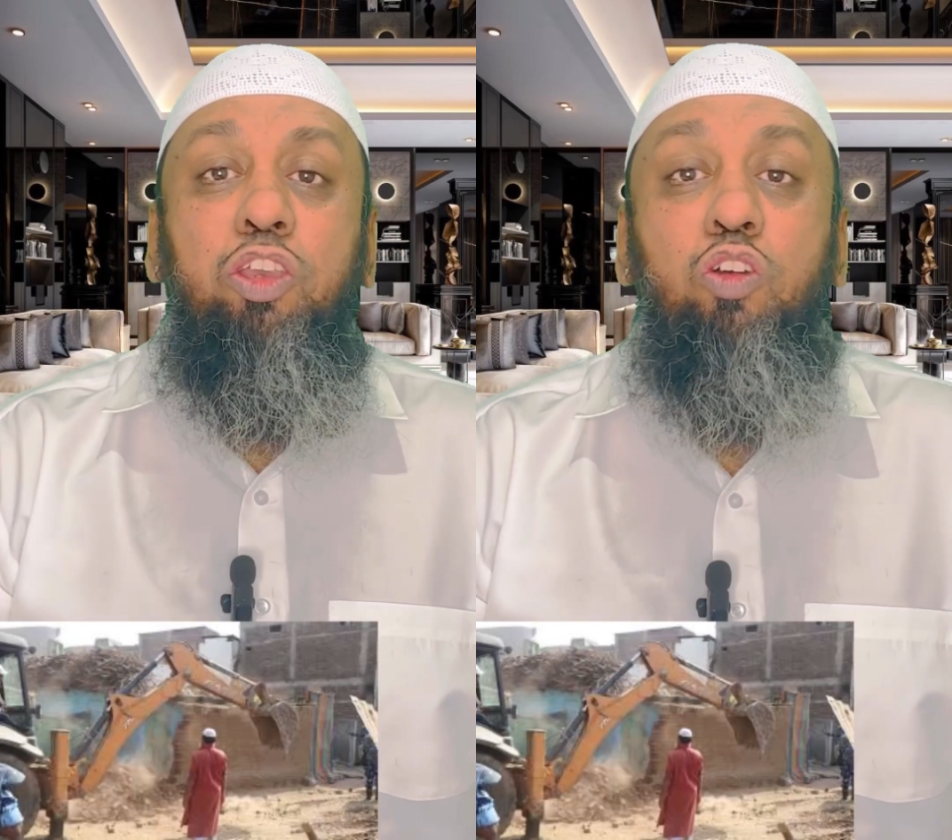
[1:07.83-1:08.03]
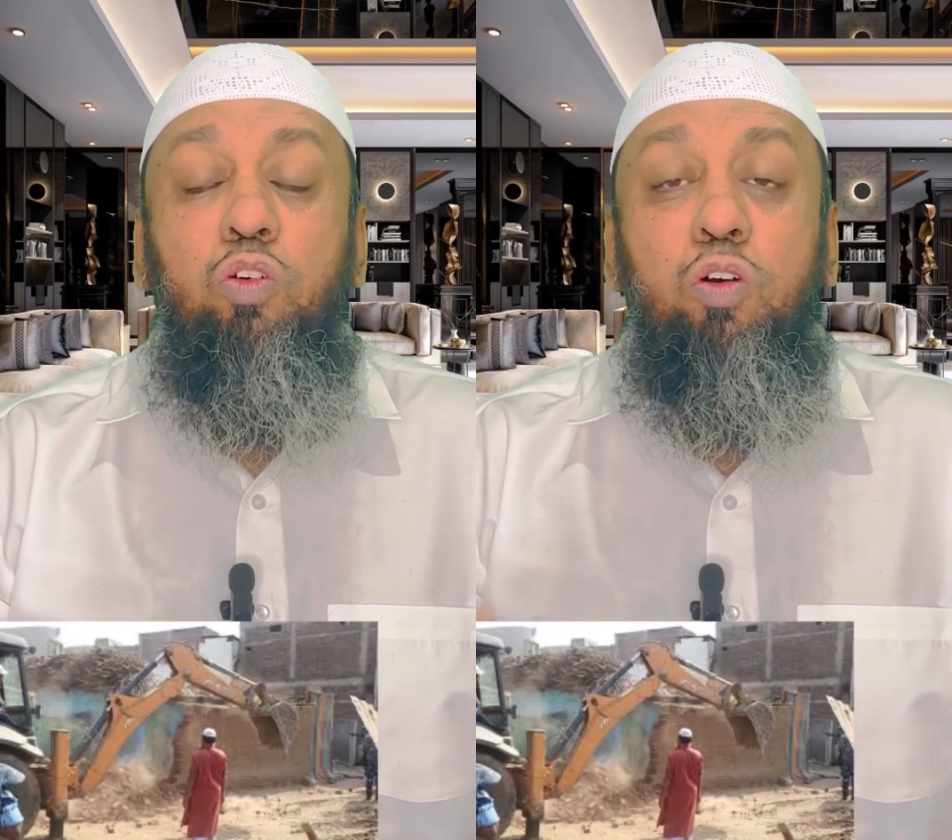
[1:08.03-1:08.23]

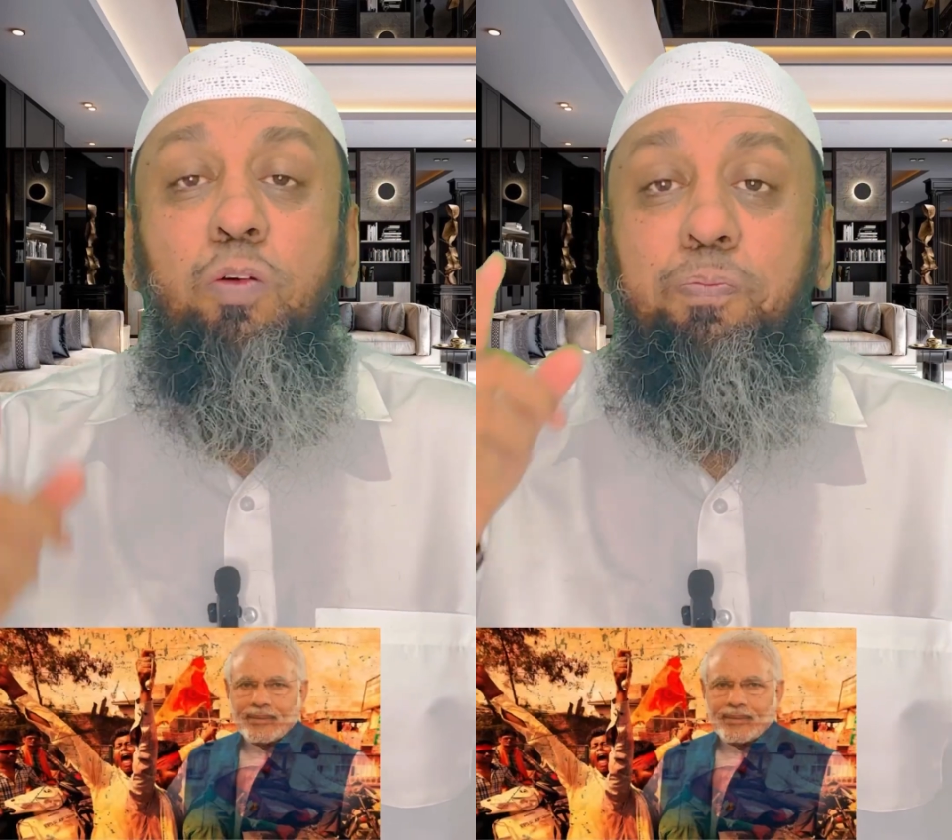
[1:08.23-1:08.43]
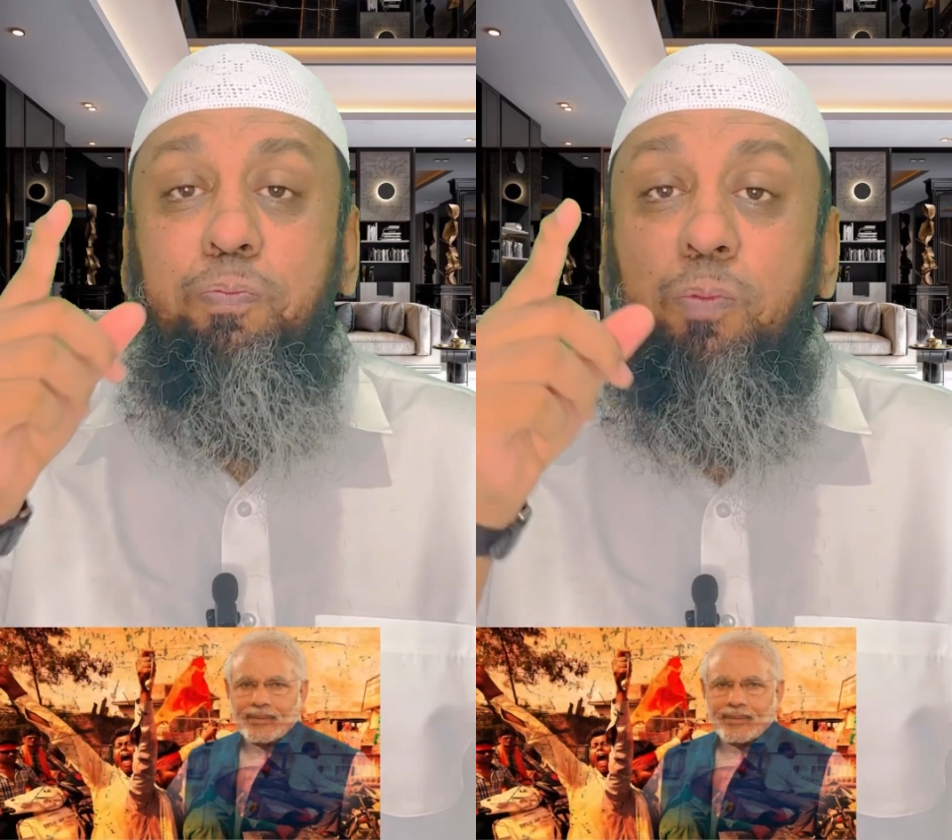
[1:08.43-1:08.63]

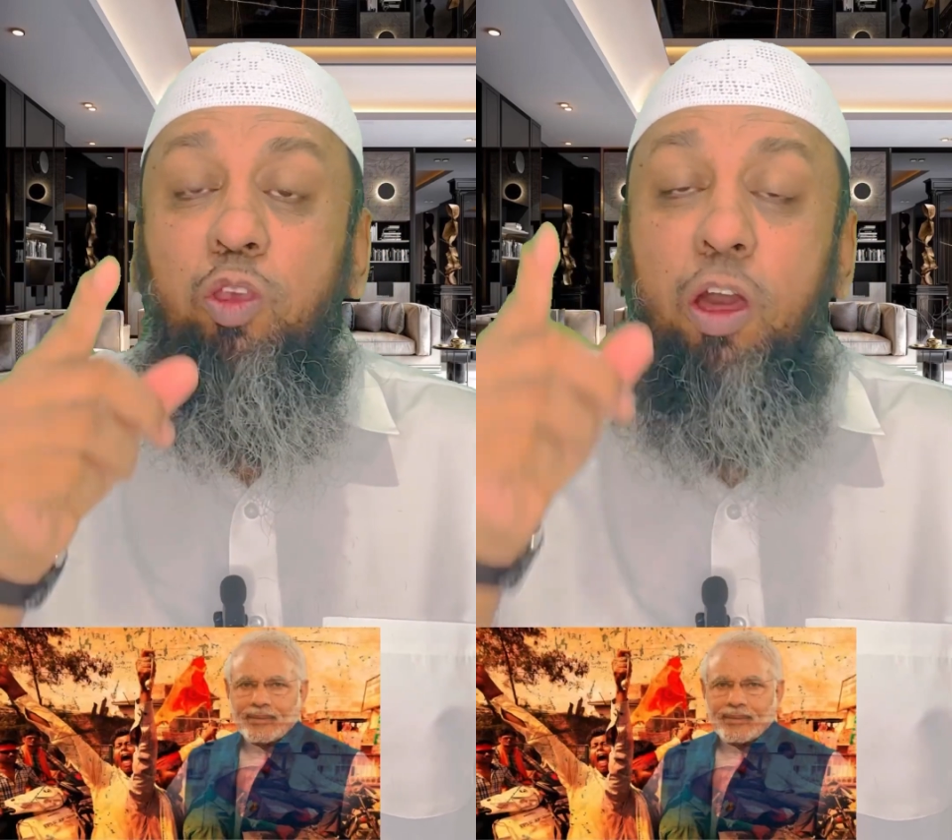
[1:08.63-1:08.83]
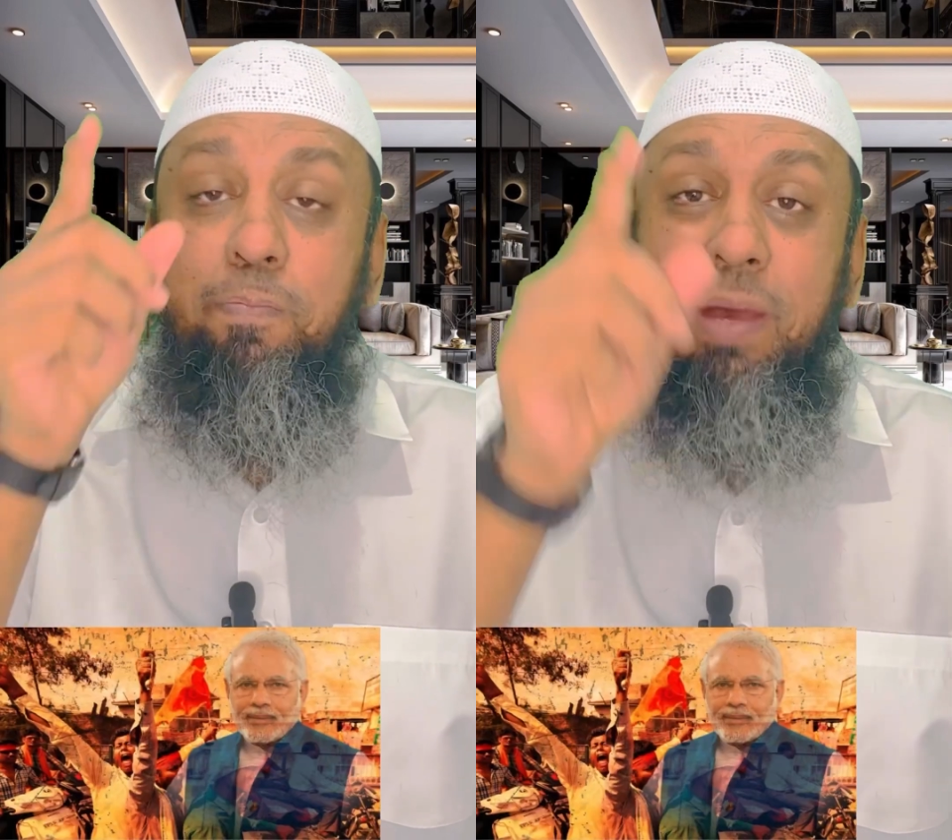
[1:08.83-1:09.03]
your
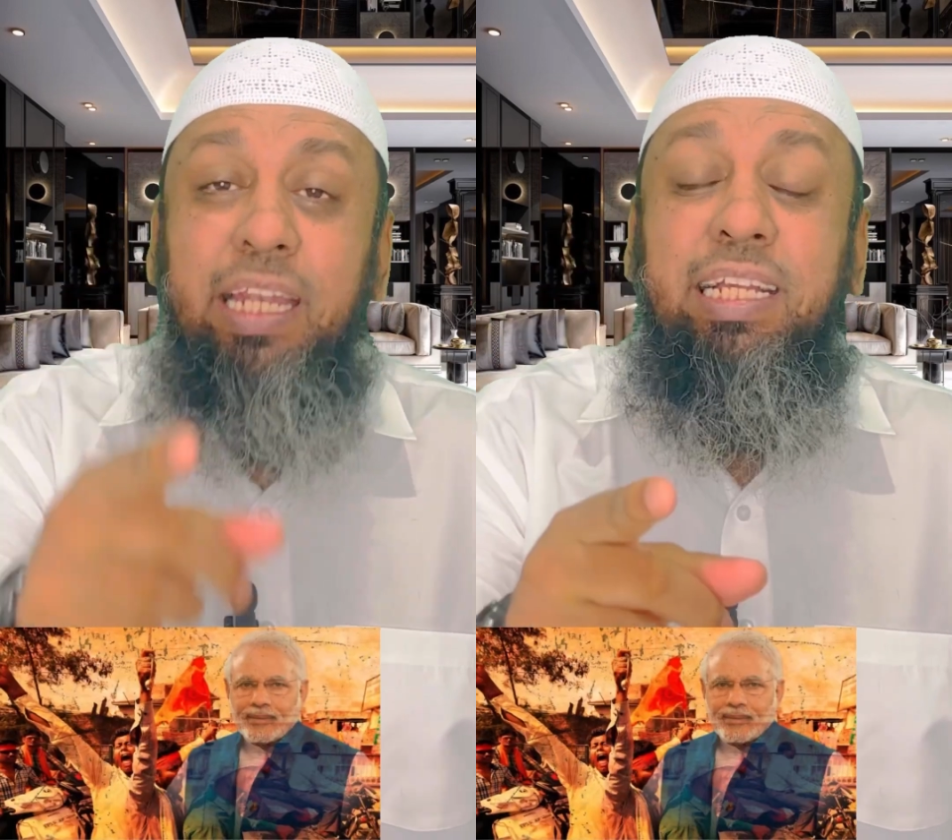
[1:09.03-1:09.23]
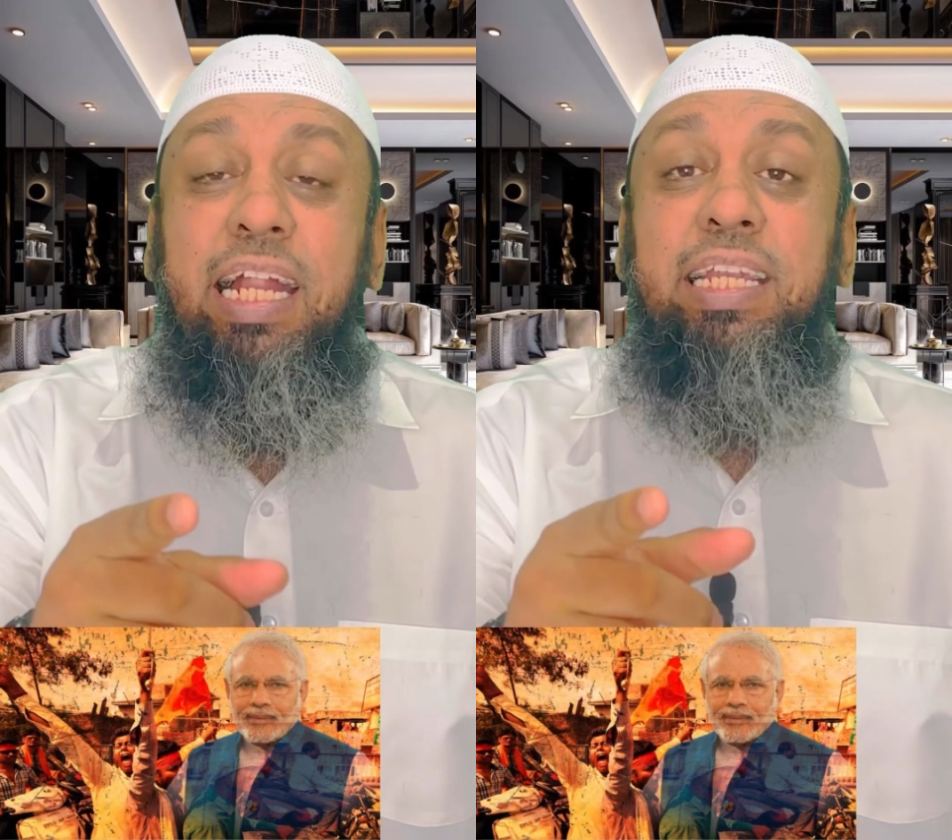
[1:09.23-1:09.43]
men